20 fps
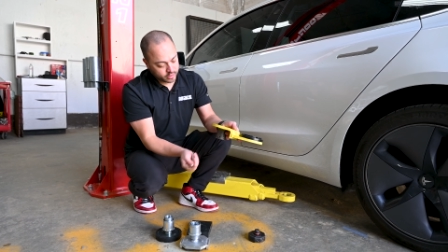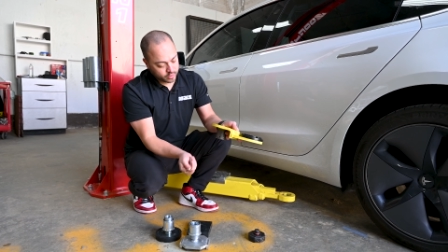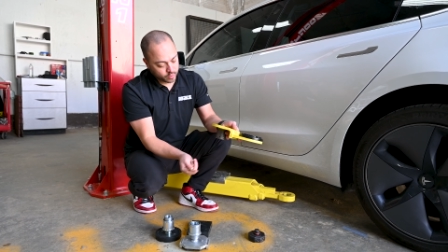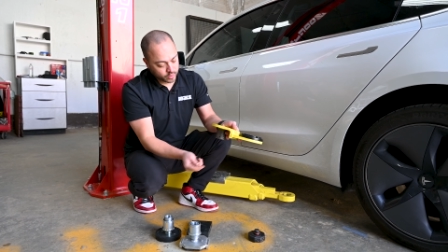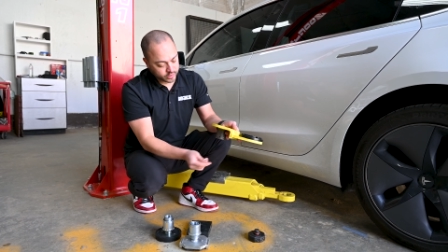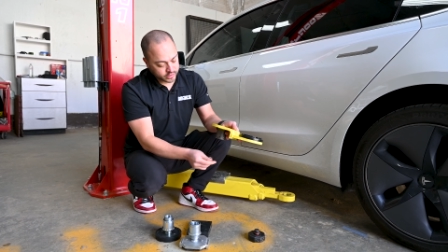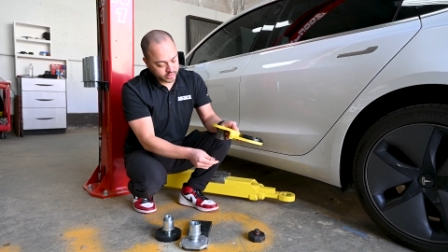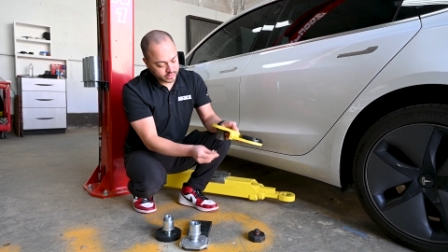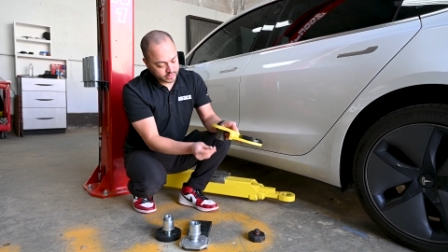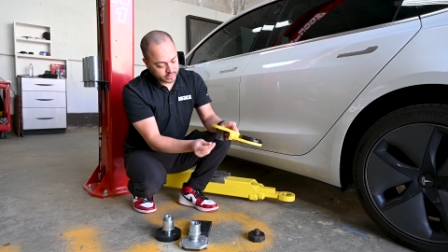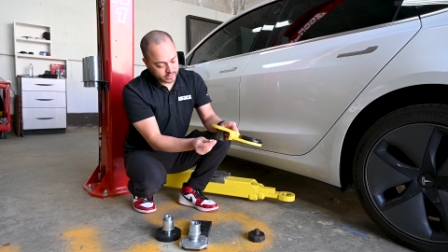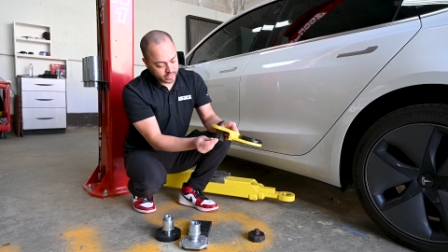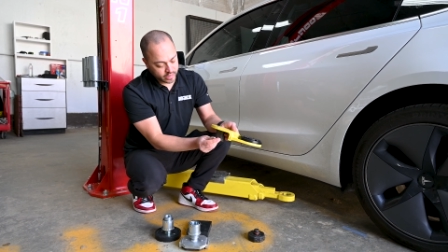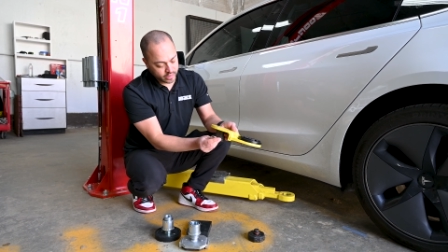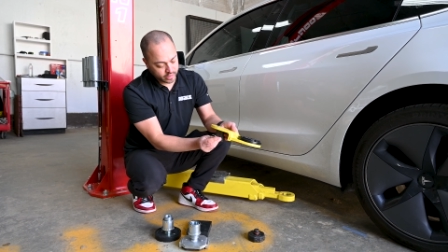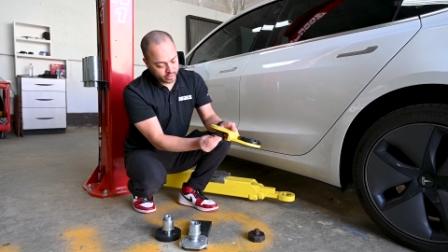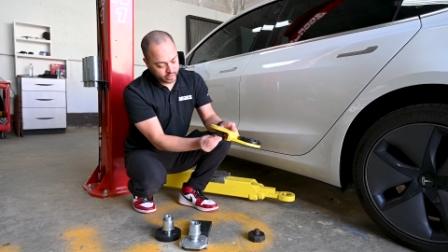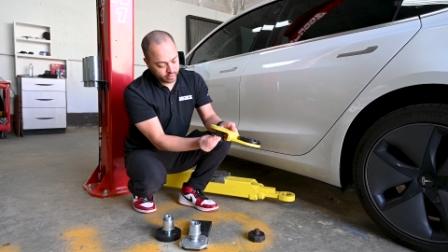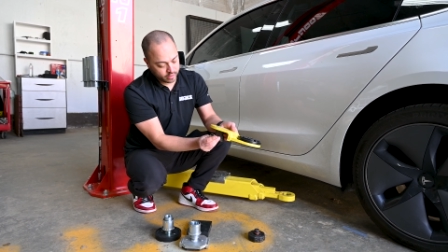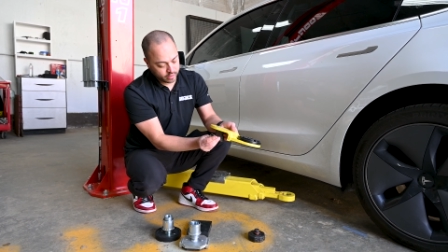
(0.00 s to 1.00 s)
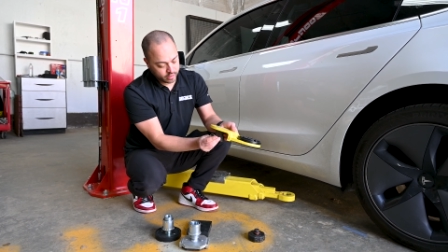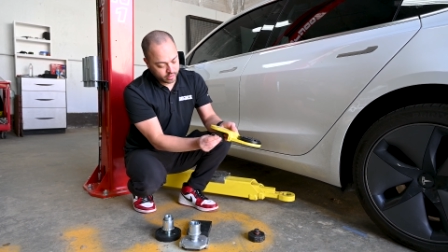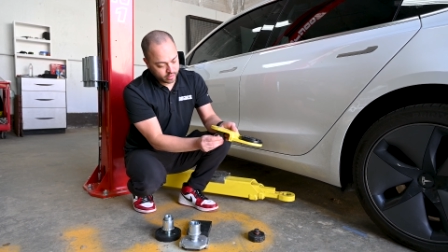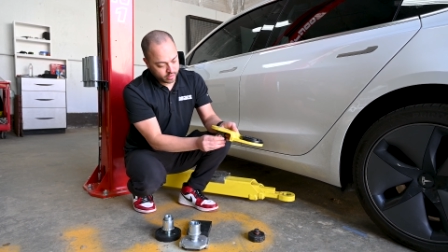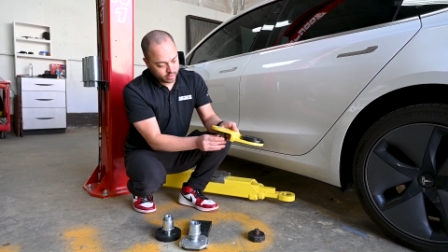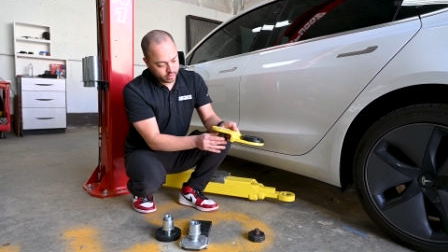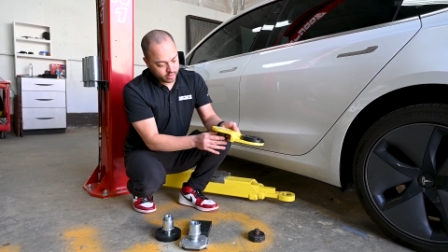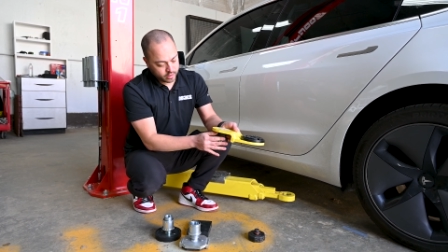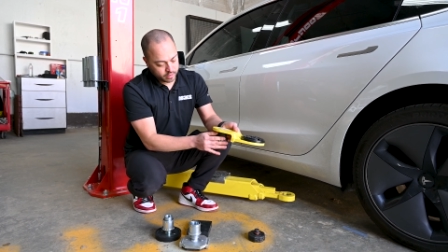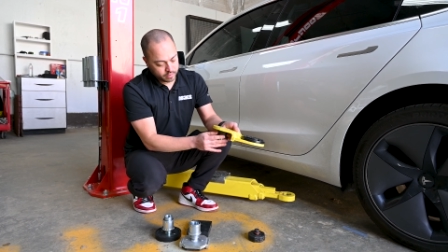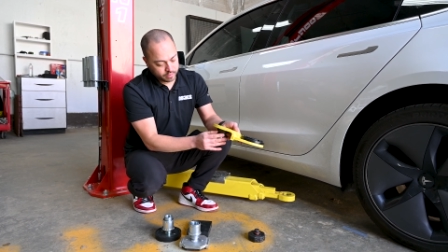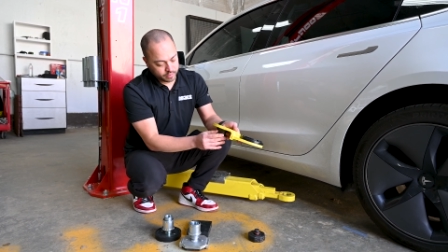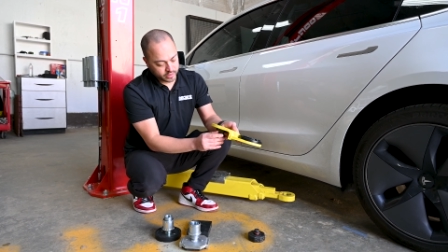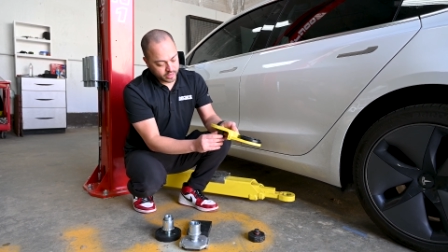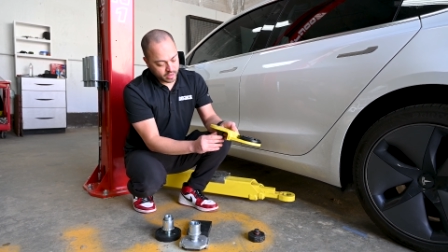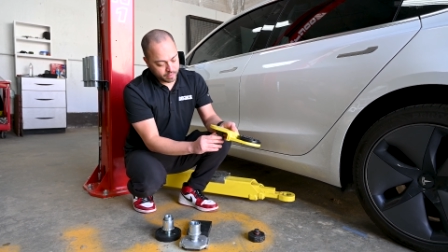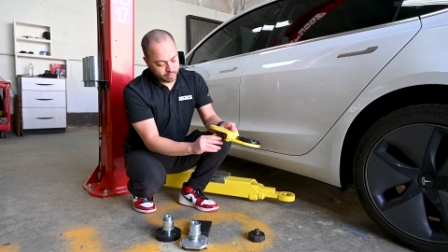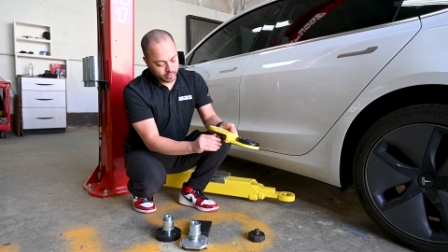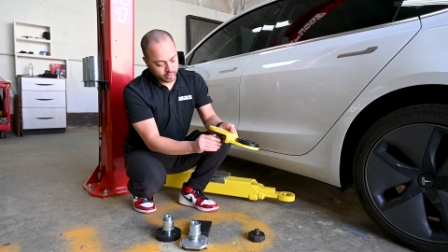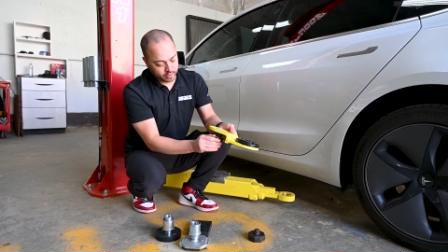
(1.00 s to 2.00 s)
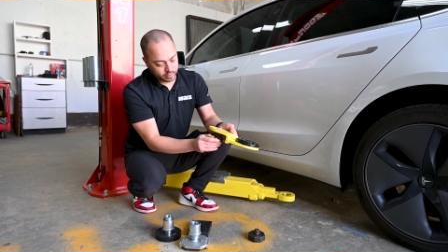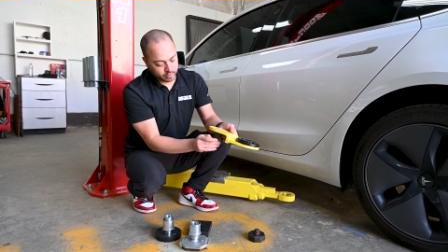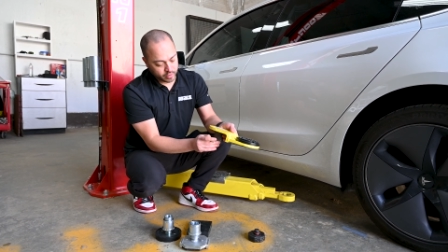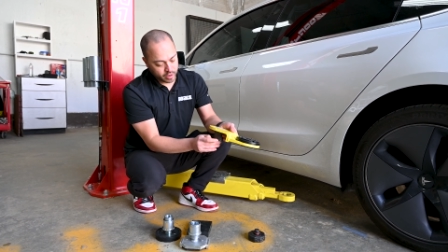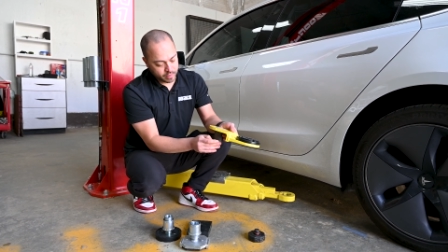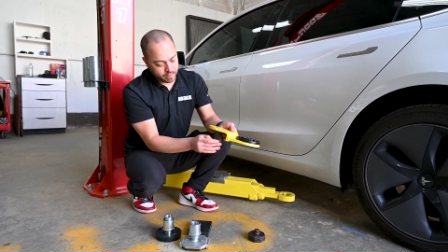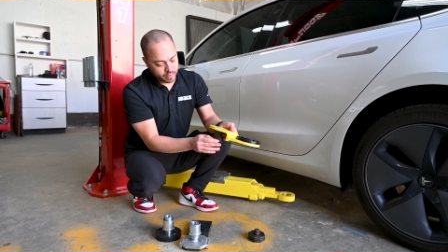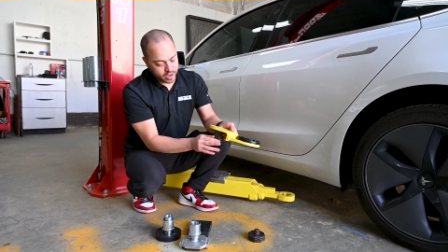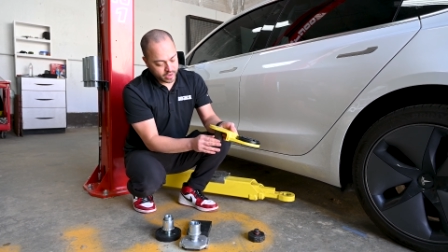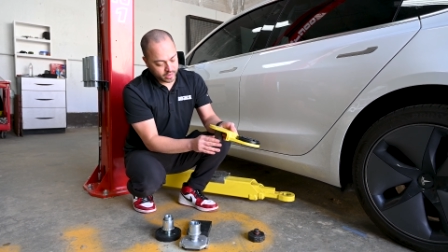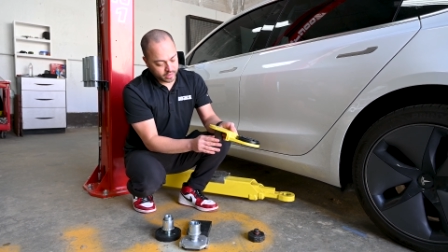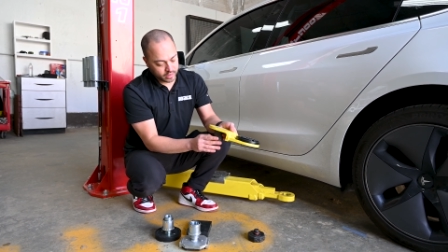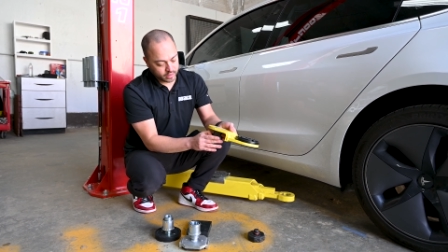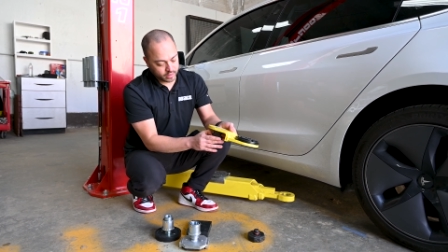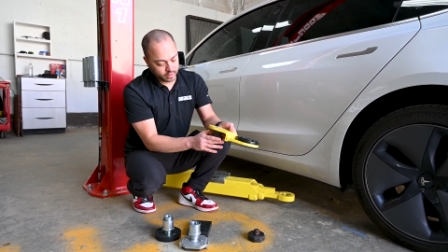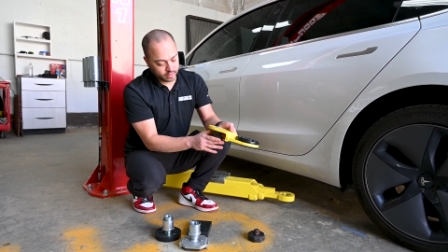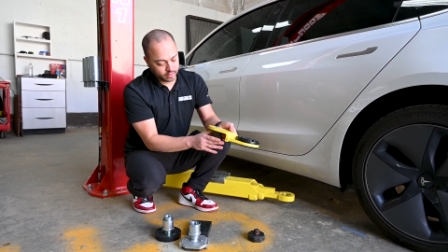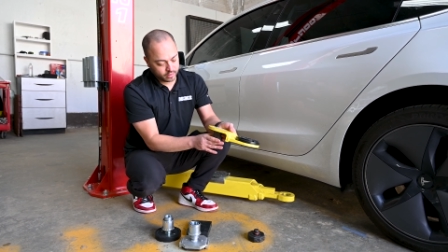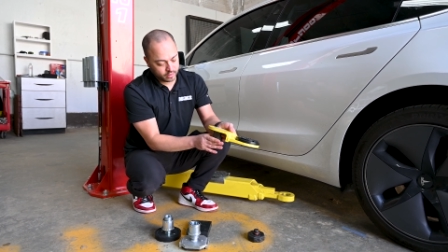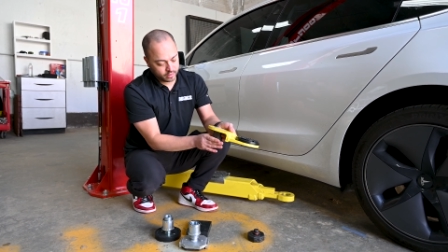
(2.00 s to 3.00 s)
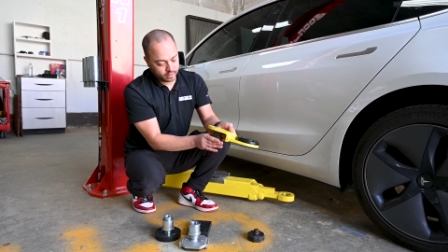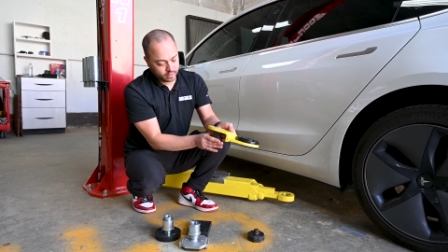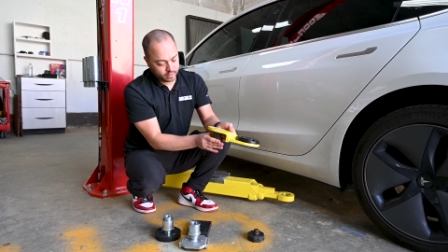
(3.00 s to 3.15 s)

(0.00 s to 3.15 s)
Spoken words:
Once it's set in, put that pin right back in,